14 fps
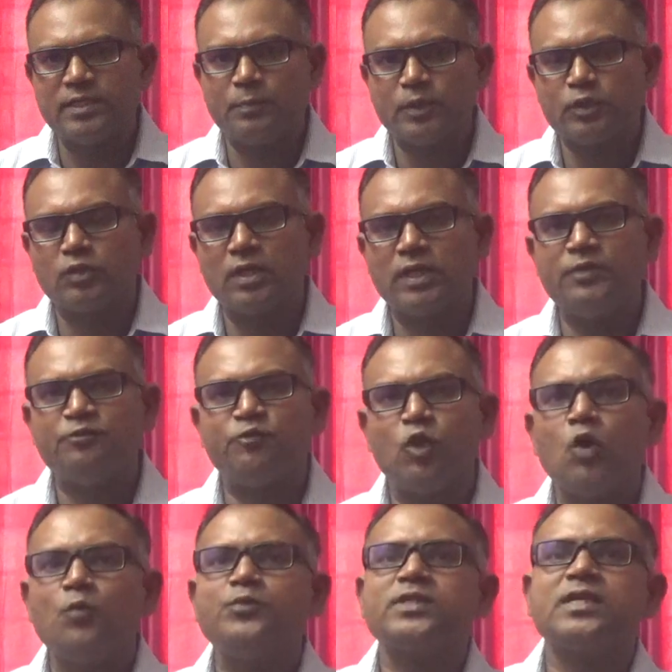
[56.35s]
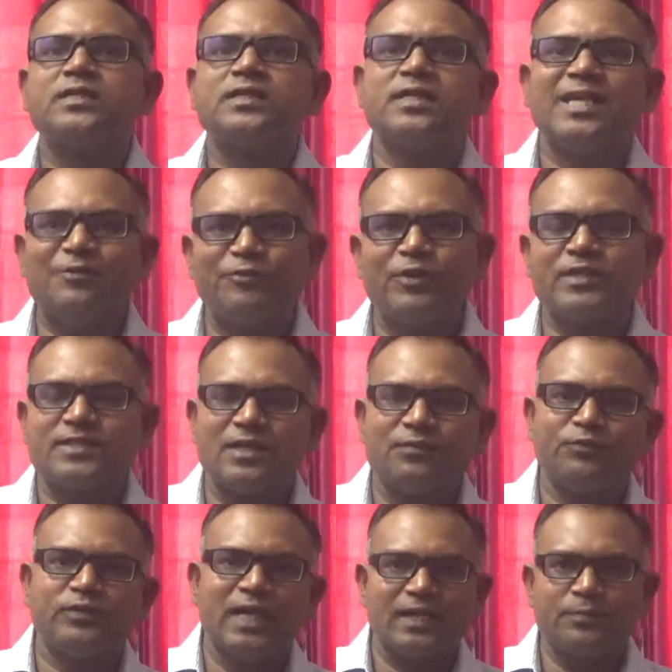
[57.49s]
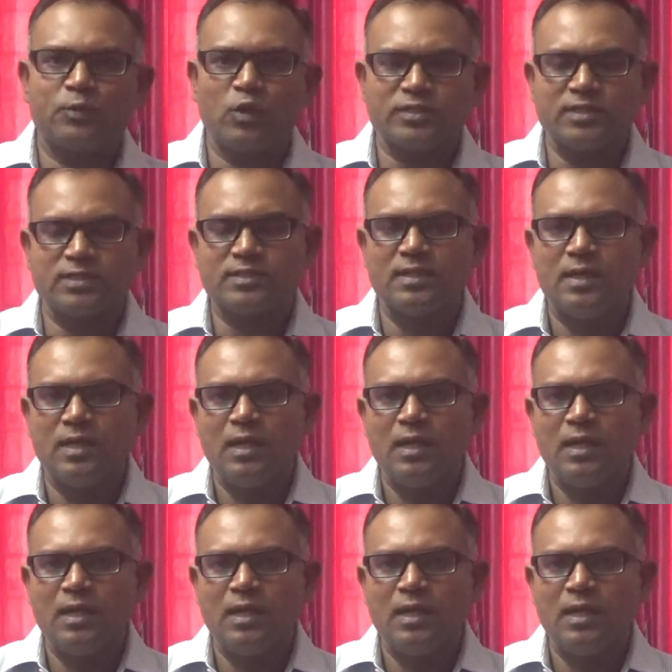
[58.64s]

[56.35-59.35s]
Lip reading: particularly forms and the effects of that process.